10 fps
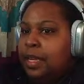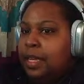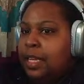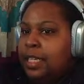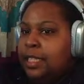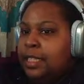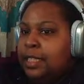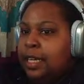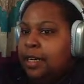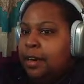is
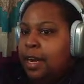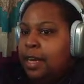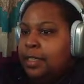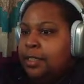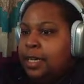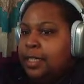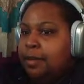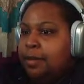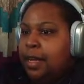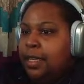not
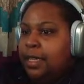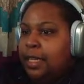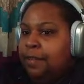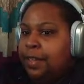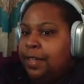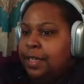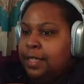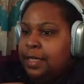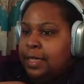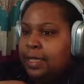contrasting well and even
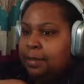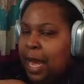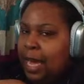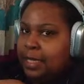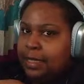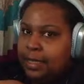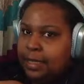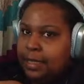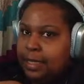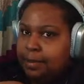doesn't pass this
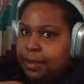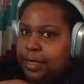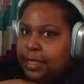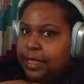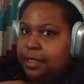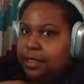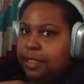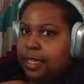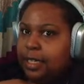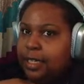accessibility
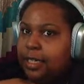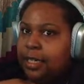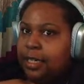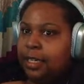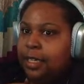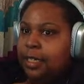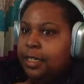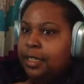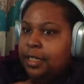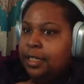checker.
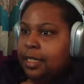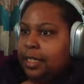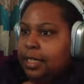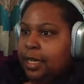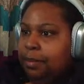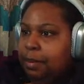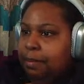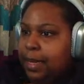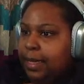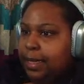Just something to keep in
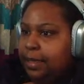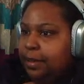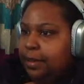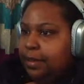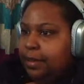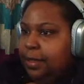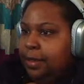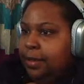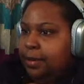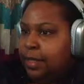mind when
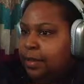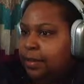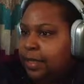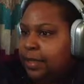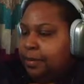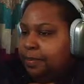you're going through it.